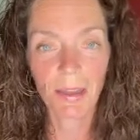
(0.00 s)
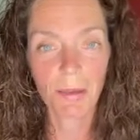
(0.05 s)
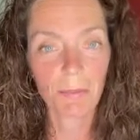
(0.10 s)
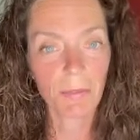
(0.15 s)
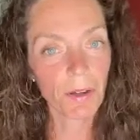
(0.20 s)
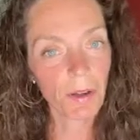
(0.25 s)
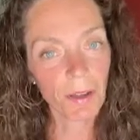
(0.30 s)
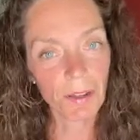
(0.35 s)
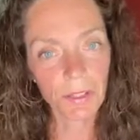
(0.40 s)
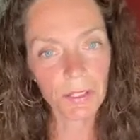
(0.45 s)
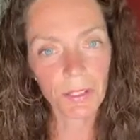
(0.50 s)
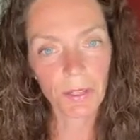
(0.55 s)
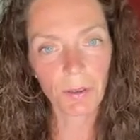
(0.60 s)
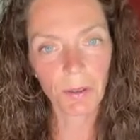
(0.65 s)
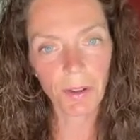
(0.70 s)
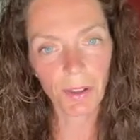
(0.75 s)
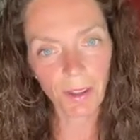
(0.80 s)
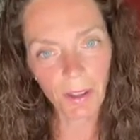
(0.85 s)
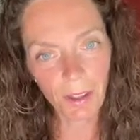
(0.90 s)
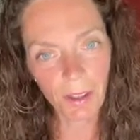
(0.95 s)
but also in
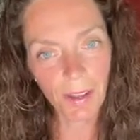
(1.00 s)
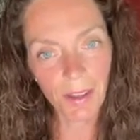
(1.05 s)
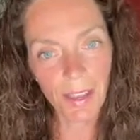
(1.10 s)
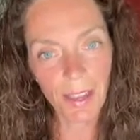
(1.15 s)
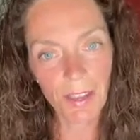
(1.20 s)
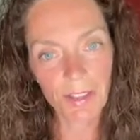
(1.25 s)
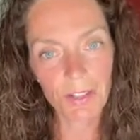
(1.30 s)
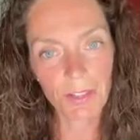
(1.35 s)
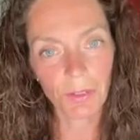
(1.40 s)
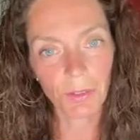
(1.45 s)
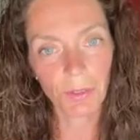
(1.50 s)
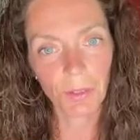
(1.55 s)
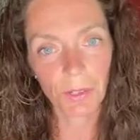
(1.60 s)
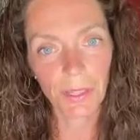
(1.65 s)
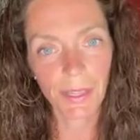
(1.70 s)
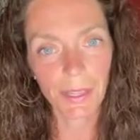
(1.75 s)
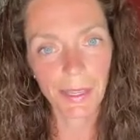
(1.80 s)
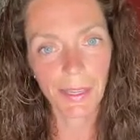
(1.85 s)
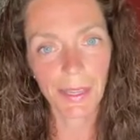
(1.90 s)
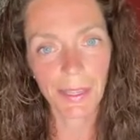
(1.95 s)
awe as you're
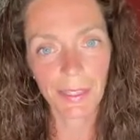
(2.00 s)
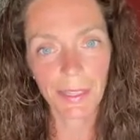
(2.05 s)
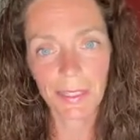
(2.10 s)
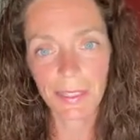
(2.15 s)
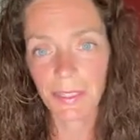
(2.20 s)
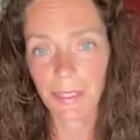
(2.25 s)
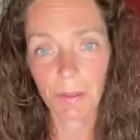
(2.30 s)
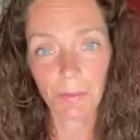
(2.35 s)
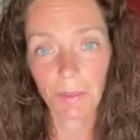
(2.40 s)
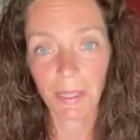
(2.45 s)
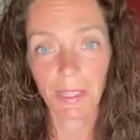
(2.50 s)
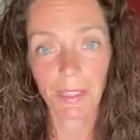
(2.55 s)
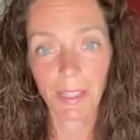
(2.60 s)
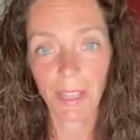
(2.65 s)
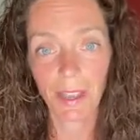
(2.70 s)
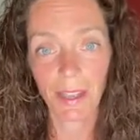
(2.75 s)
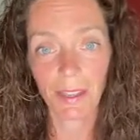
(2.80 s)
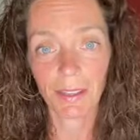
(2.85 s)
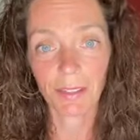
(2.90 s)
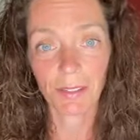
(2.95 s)
looking at something
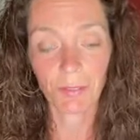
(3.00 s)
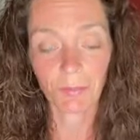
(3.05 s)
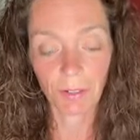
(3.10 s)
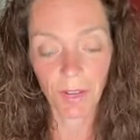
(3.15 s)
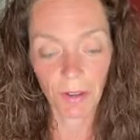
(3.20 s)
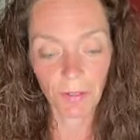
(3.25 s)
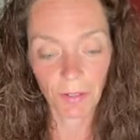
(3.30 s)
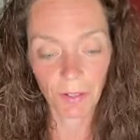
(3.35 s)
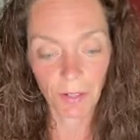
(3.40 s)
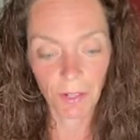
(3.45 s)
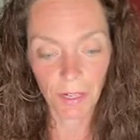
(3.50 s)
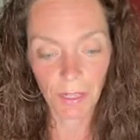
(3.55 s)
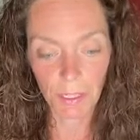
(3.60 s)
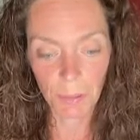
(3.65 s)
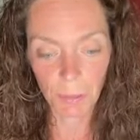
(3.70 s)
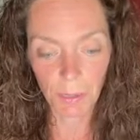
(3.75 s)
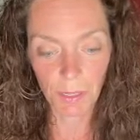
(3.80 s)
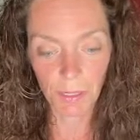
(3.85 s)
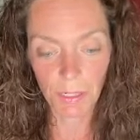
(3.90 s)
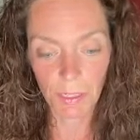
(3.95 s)
that you've never
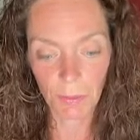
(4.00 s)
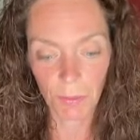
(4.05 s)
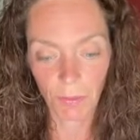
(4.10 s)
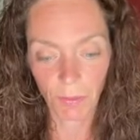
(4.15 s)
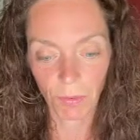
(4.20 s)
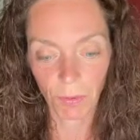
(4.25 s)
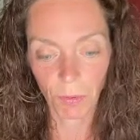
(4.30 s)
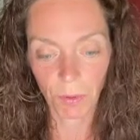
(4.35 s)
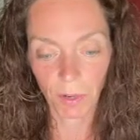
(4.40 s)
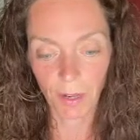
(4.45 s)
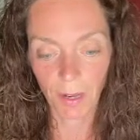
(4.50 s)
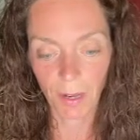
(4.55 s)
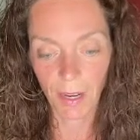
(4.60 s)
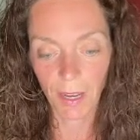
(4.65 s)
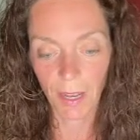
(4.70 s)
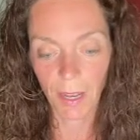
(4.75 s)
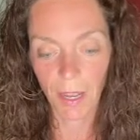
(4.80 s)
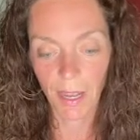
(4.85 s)
experienced before.